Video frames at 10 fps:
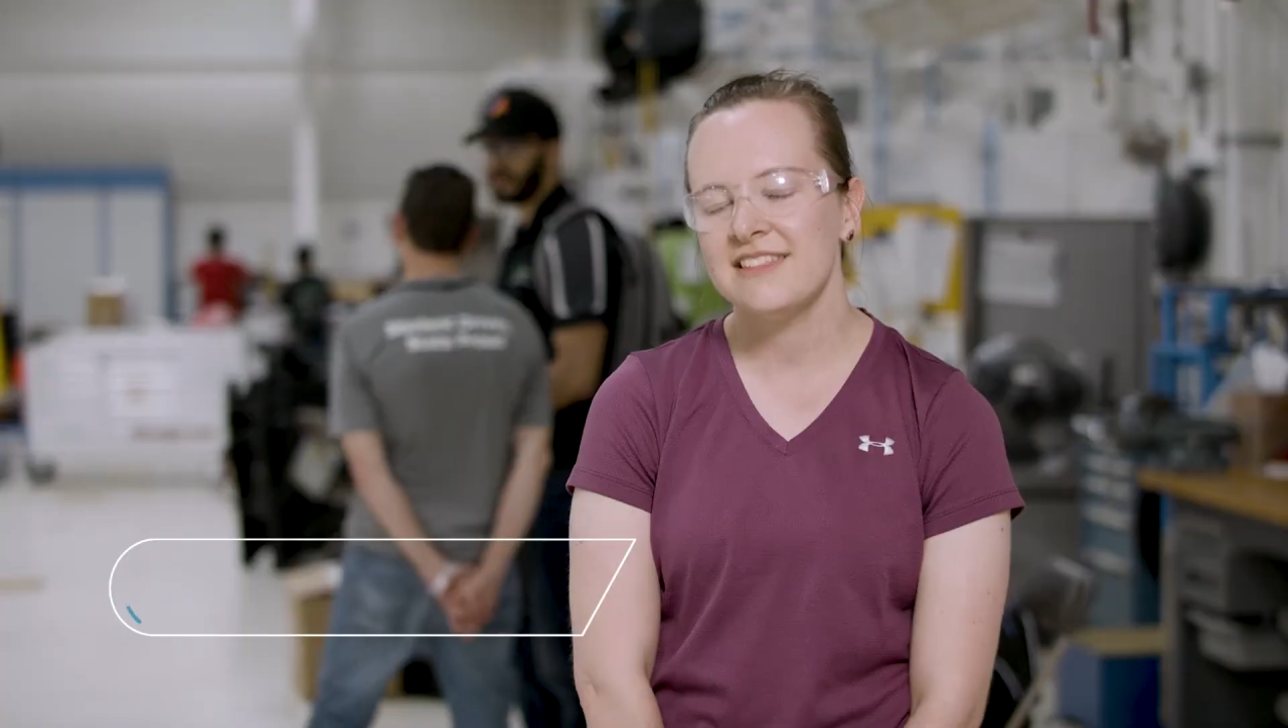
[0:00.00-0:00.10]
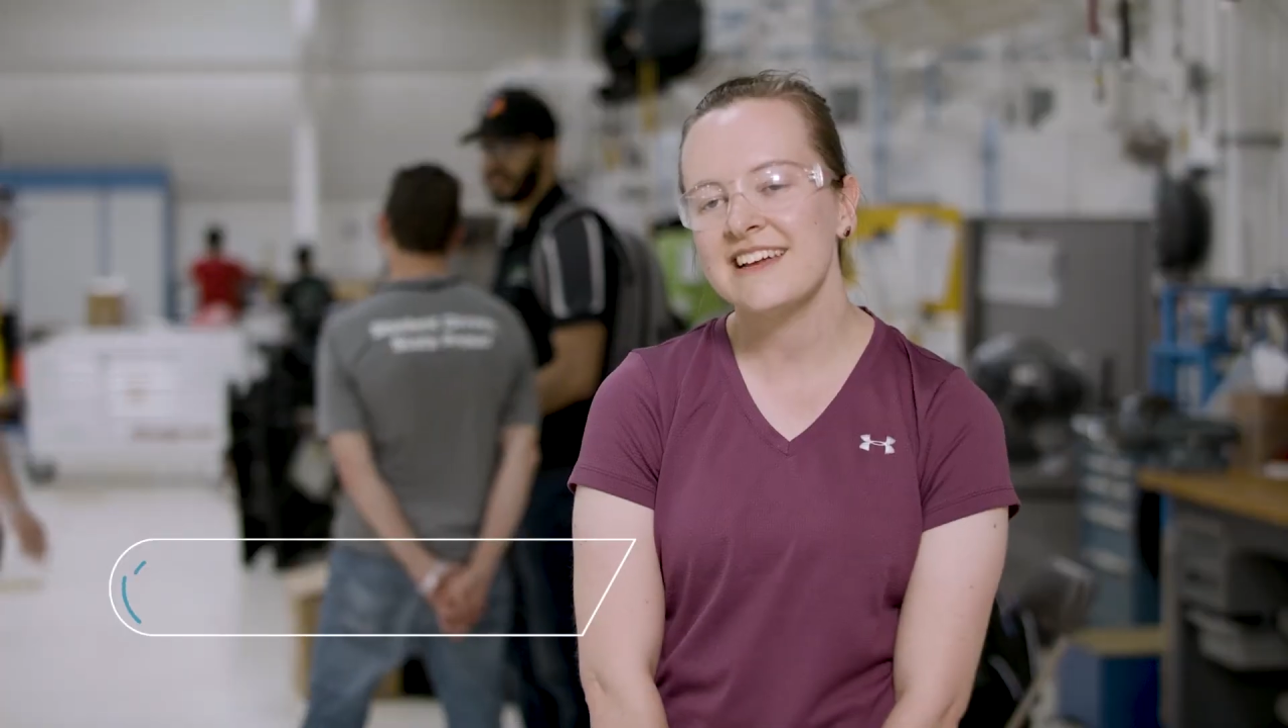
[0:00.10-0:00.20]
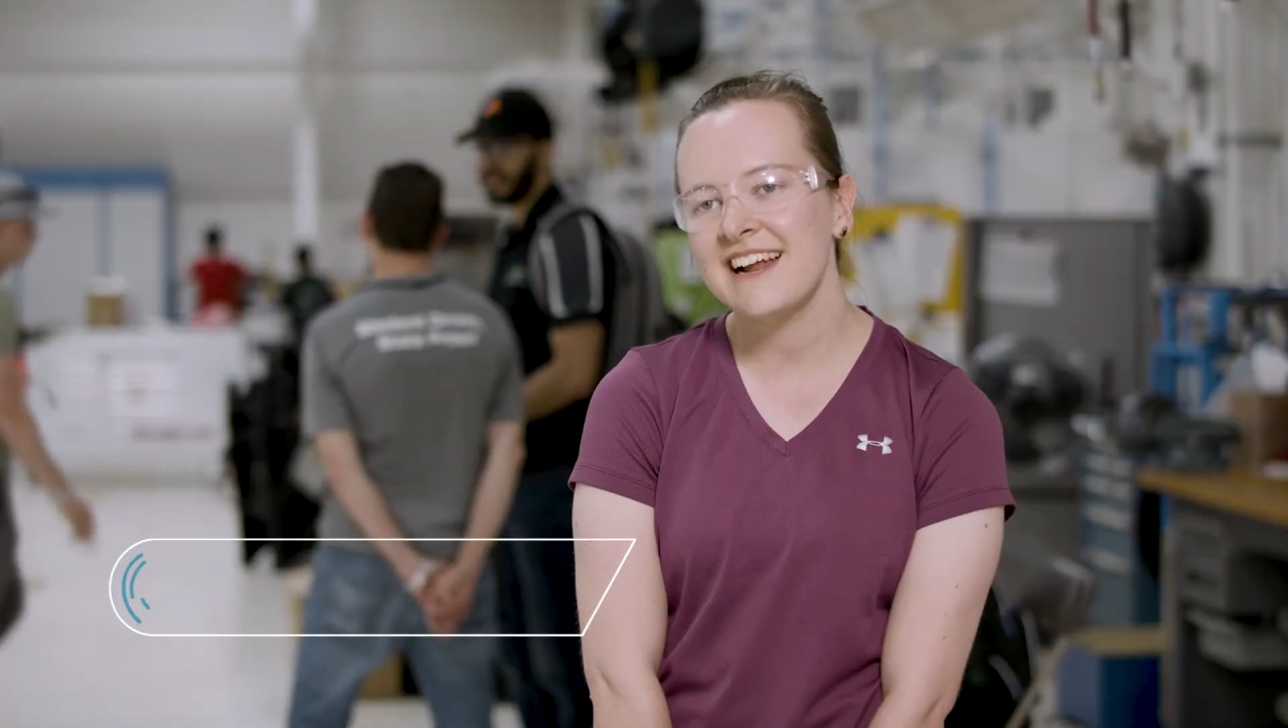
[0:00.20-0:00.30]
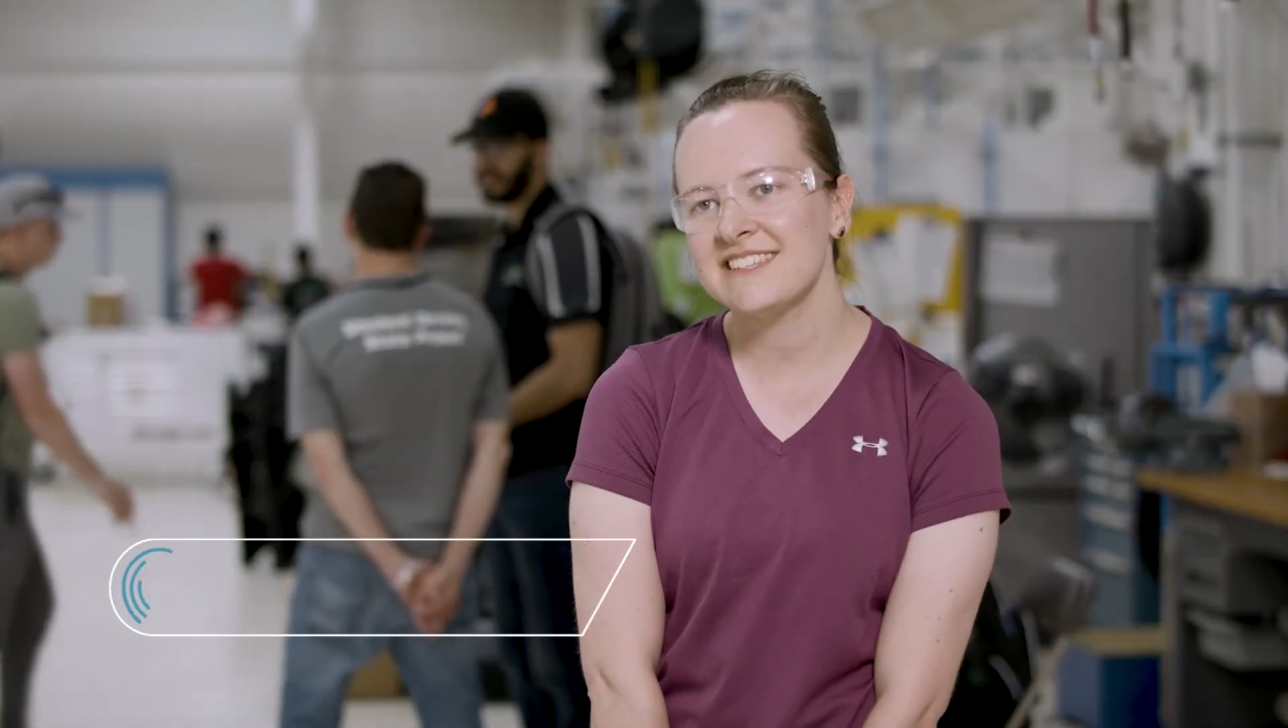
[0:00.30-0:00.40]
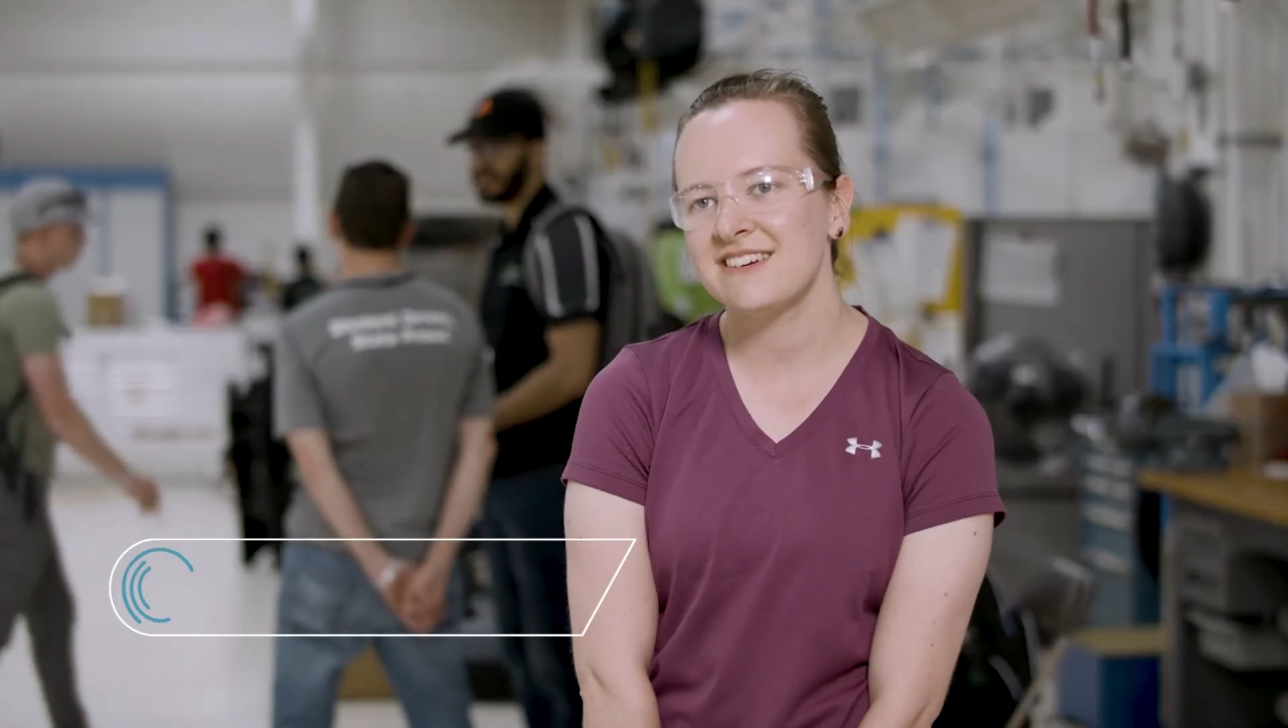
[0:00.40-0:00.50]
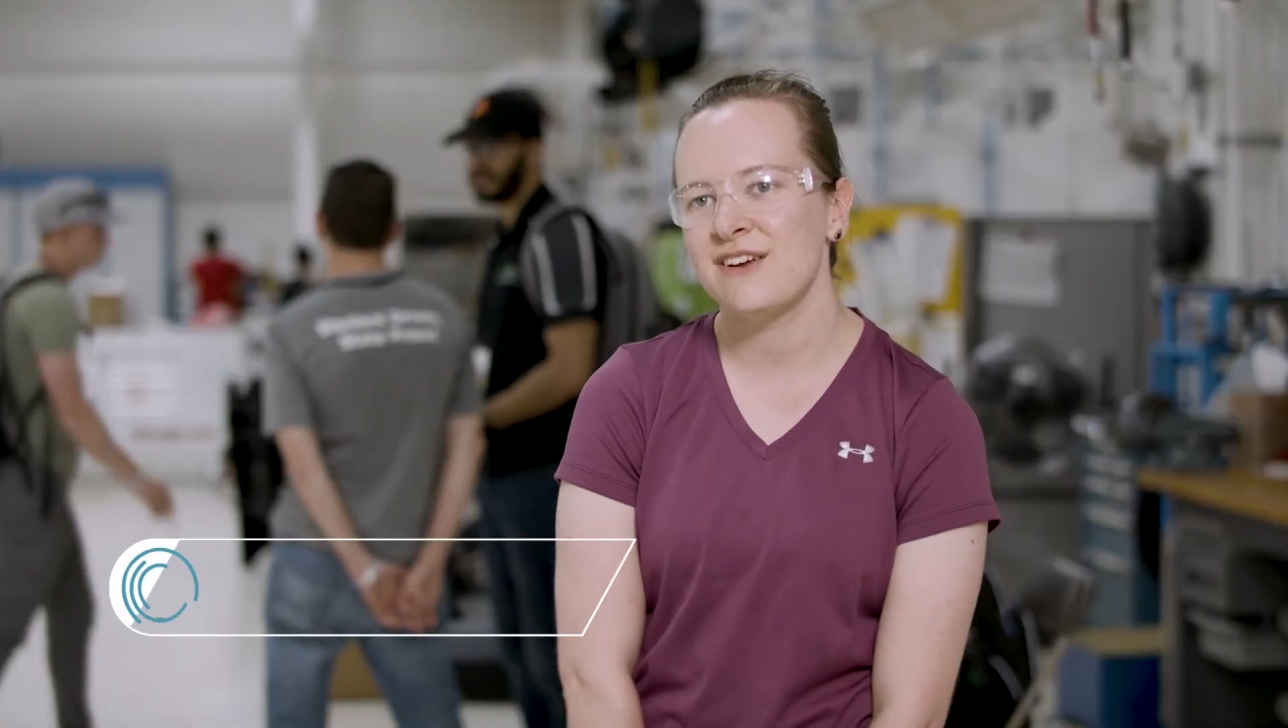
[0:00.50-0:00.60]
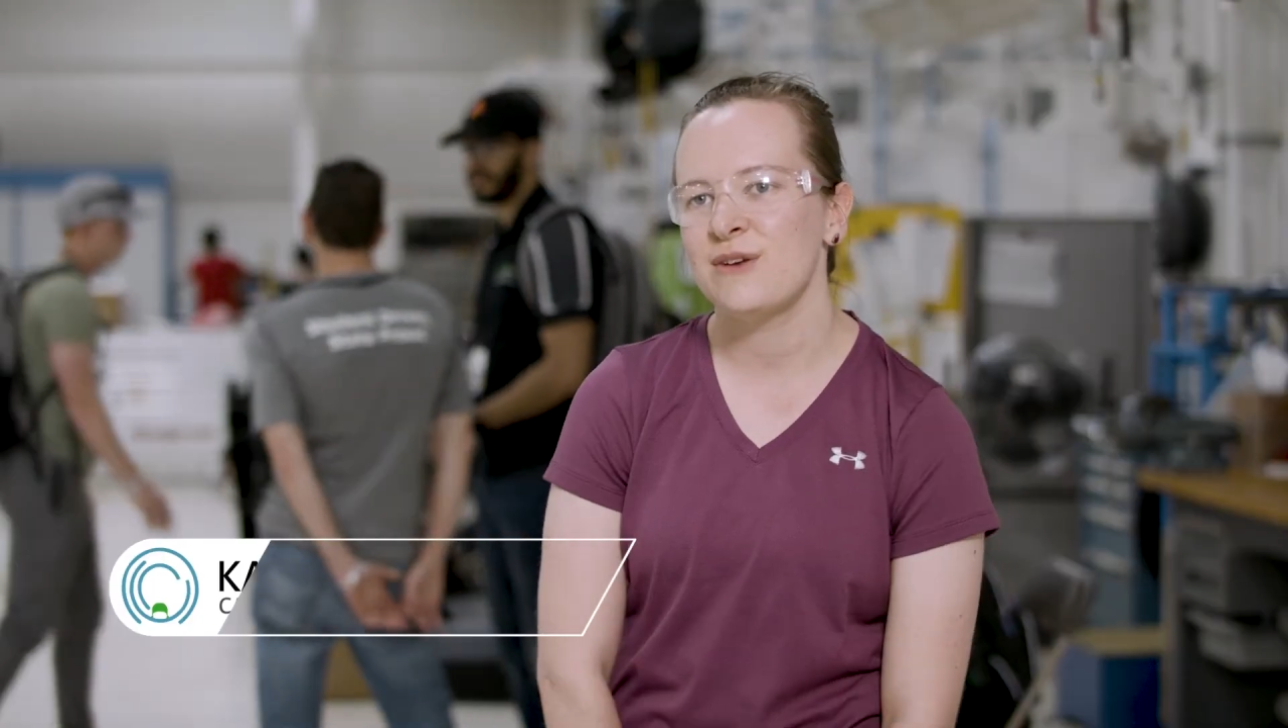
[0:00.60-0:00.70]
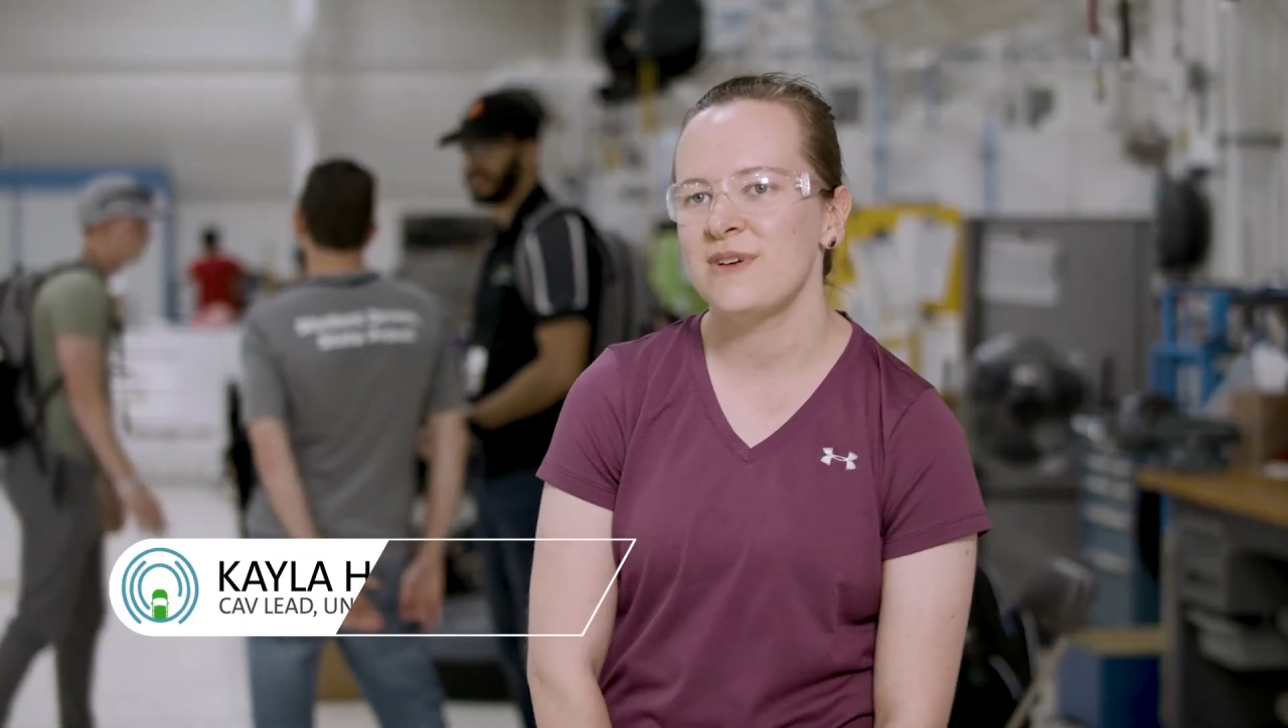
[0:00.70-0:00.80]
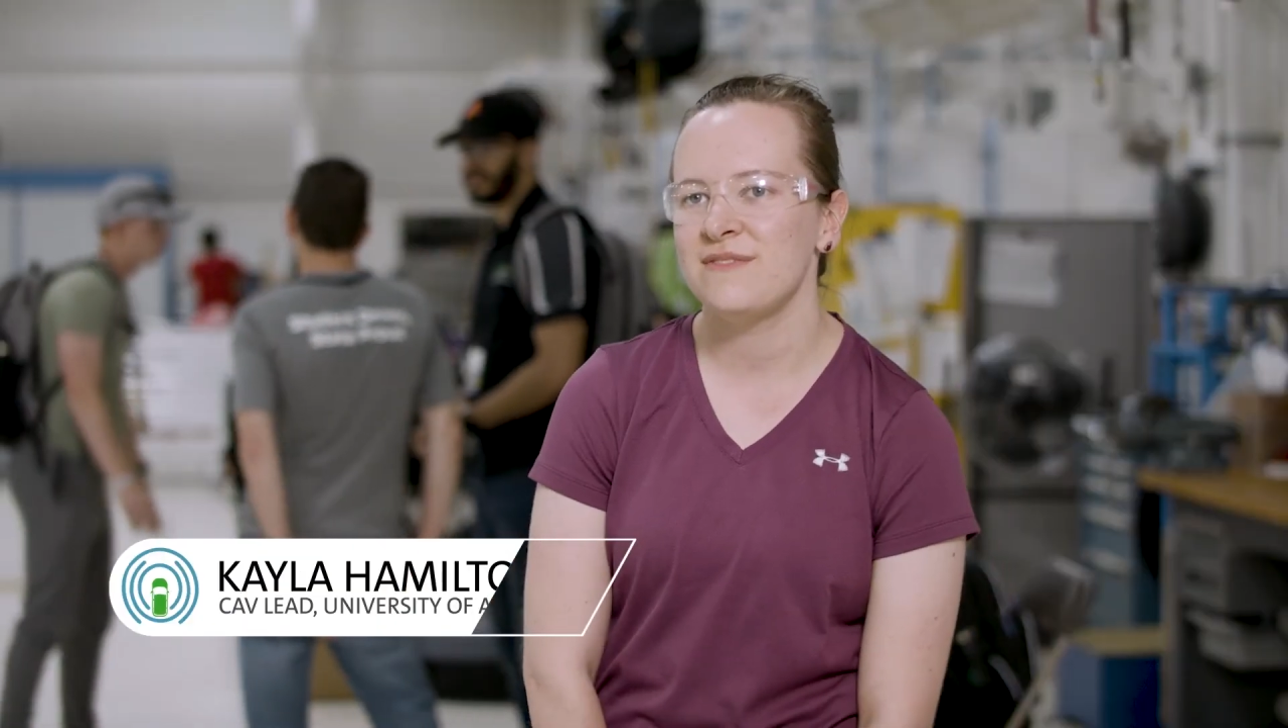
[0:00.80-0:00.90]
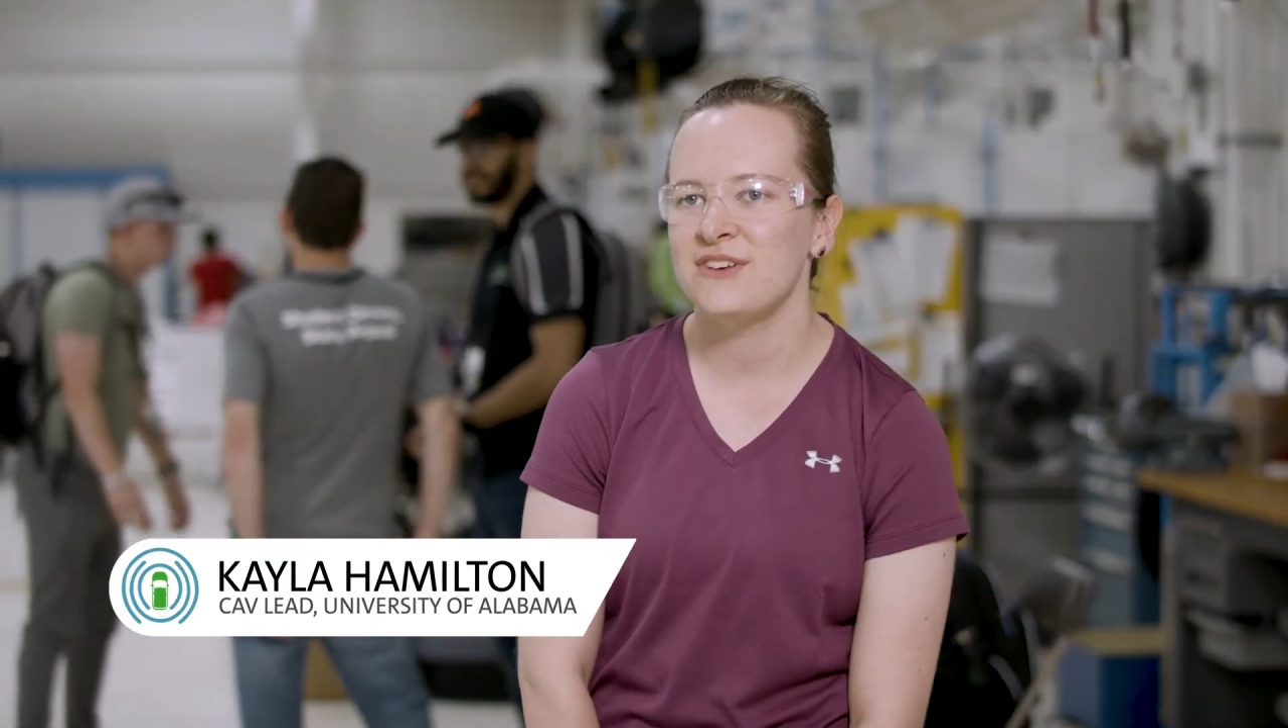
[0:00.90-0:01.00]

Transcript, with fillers: The connected and automated